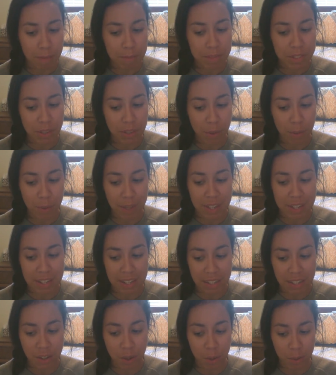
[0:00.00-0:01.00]
So we
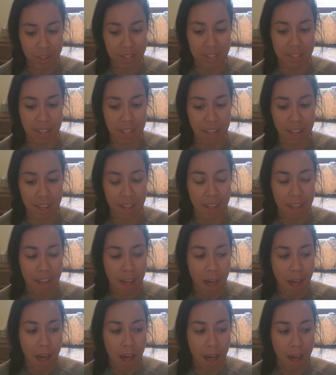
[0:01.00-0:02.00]
did notice it.
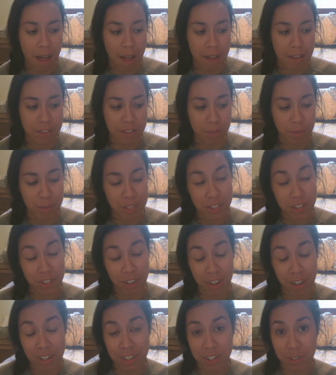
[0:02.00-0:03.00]
So we
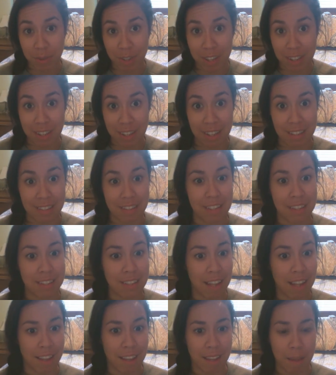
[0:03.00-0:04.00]
started doing things like
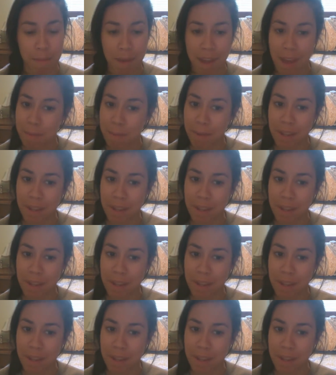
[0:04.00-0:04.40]
telling him, hey,